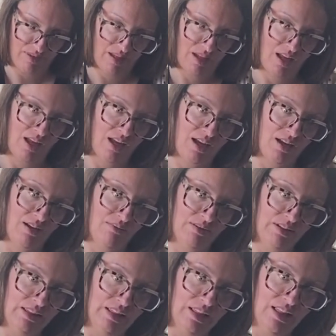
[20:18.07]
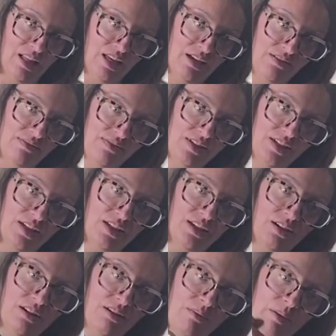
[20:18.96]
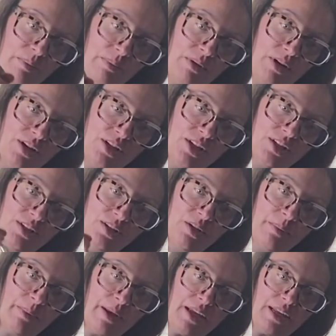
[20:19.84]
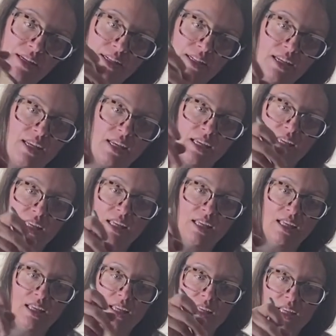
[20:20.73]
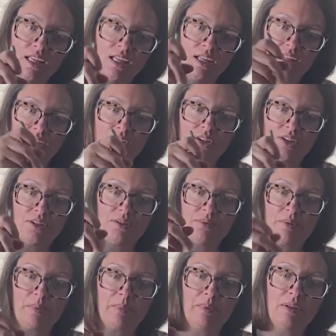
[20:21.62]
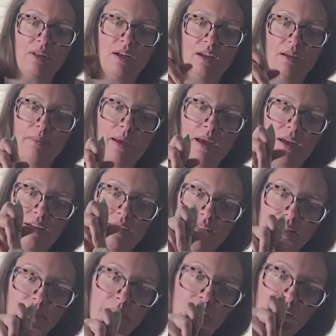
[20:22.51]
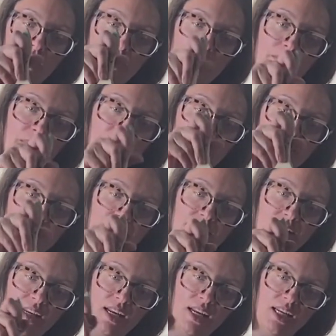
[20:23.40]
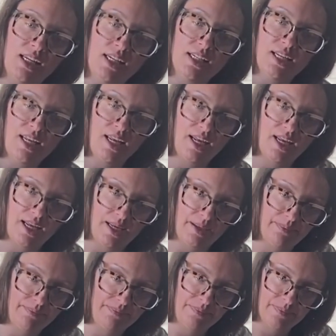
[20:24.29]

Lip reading: I would love to hear what projects you're painting. Just reply back to my emails at any time.